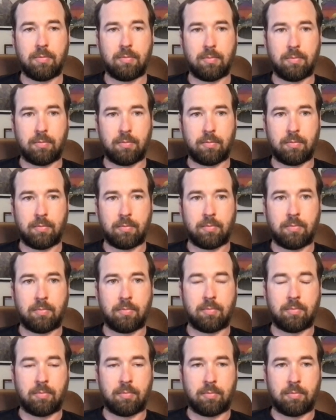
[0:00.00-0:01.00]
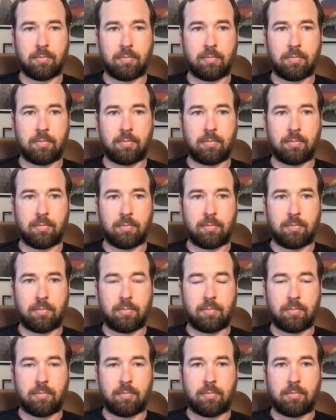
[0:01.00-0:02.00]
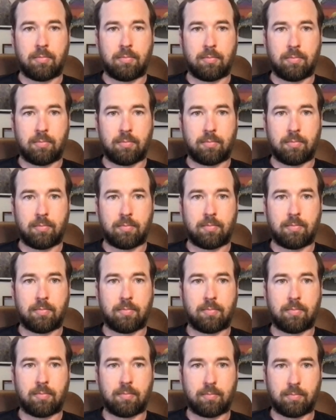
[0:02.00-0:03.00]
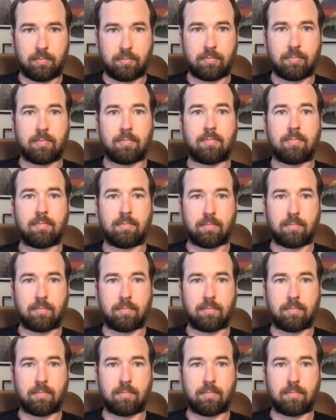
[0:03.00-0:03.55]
(not speaking)